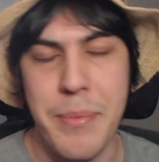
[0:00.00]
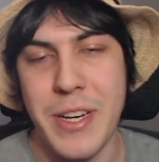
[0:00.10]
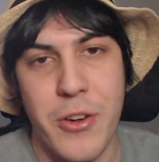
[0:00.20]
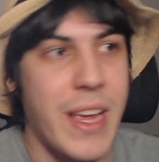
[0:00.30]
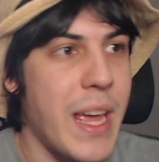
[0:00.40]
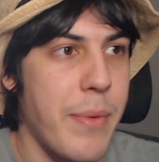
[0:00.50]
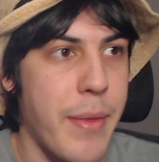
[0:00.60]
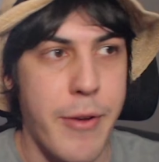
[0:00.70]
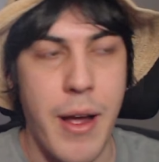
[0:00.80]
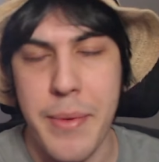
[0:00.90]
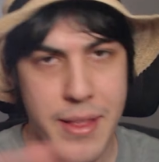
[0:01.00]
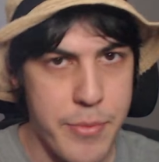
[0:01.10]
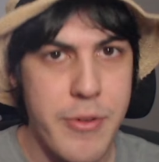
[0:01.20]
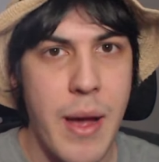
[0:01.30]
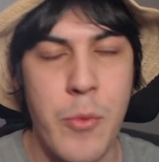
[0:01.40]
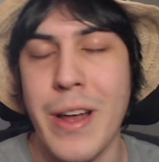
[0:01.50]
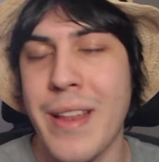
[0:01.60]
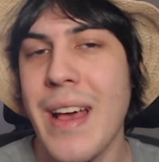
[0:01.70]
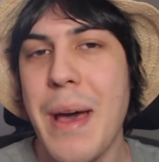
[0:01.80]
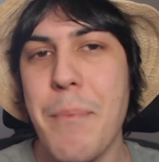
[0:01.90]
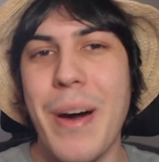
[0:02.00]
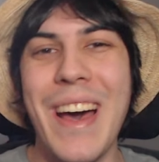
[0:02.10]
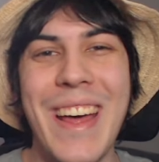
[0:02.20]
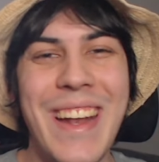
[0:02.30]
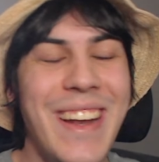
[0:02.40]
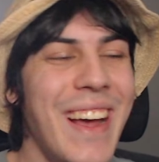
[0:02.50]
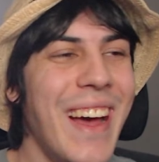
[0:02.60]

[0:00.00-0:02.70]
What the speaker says: Don't keep subscribing. Subscribe once. But